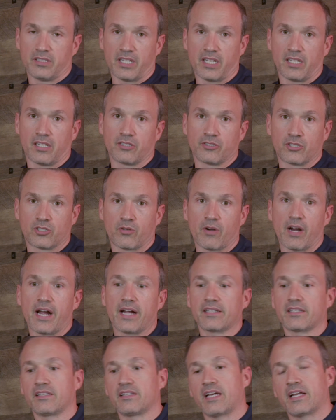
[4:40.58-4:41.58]
they
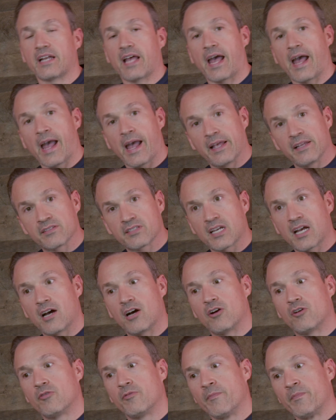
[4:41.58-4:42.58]
contract, and that is
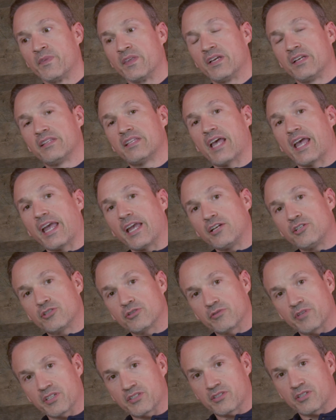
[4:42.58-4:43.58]
how the
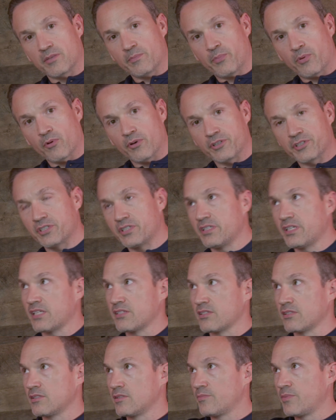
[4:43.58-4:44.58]
angel gets their portion.
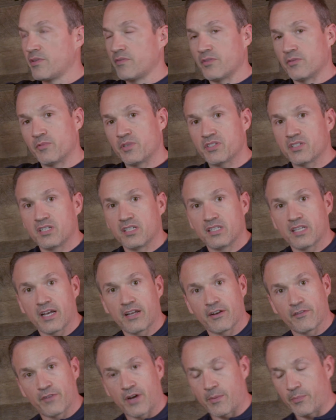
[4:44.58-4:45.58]
That's a little bit of the whiskey
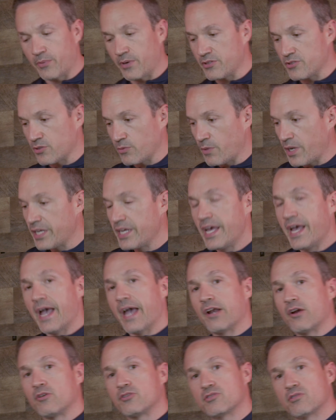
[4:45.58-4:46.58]
that evaporates away
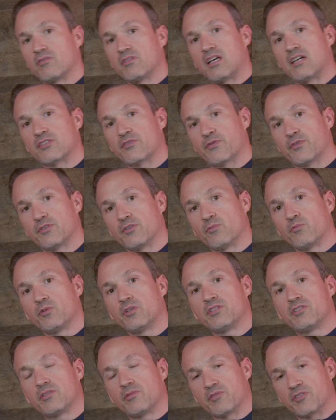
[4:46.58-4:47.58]
and also allows for the
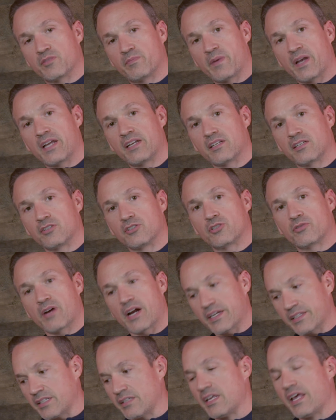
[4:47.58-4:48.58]
wood to expand and
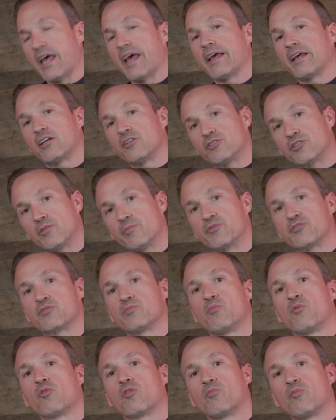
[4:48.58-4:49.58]
contract and contributes
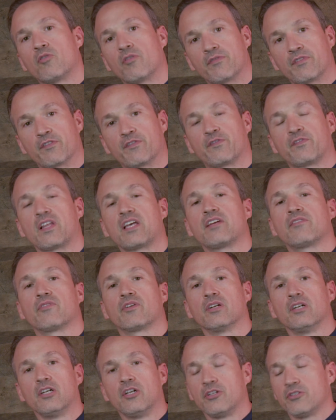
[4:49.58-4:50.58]
more and more of the
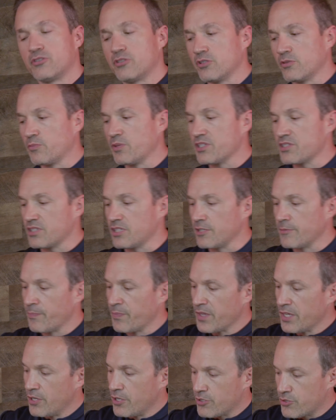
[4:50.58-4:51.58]
flavor to the whiskey.
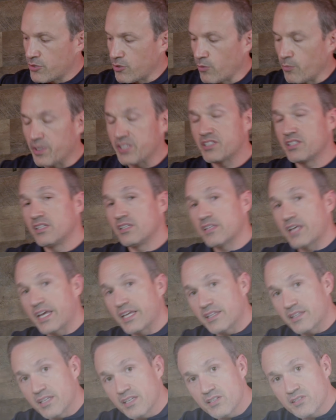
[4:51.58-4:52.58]
So whiskey
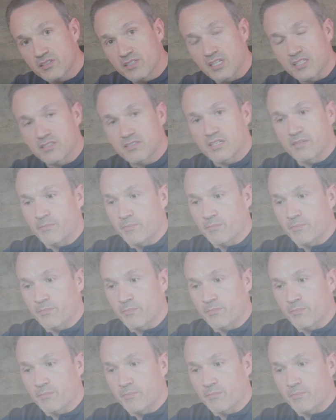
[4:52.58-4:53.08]
like this, that's